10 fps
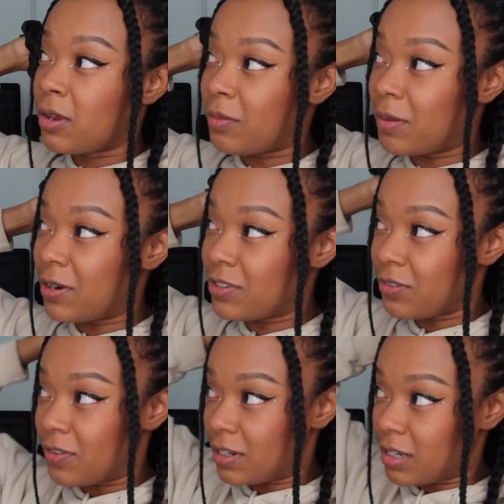Yo, my braids
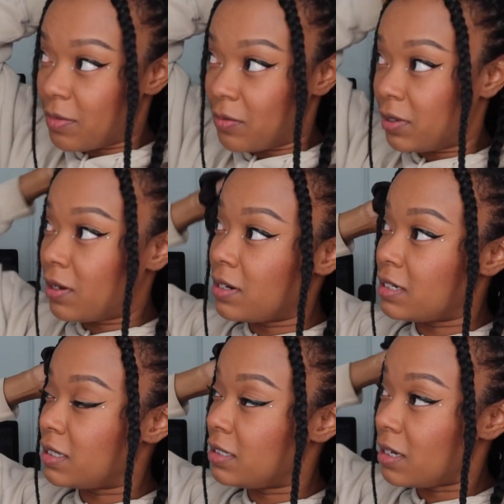are fucked up. I really gotta
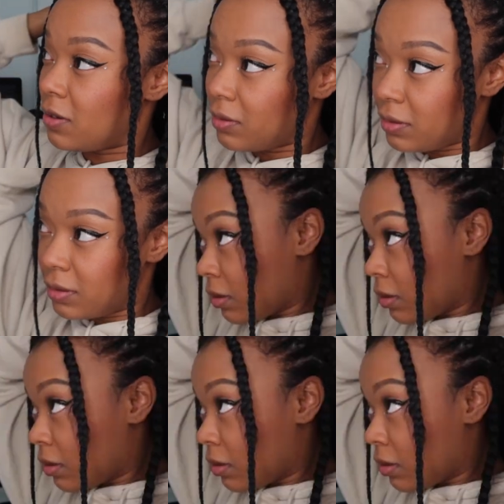take these out.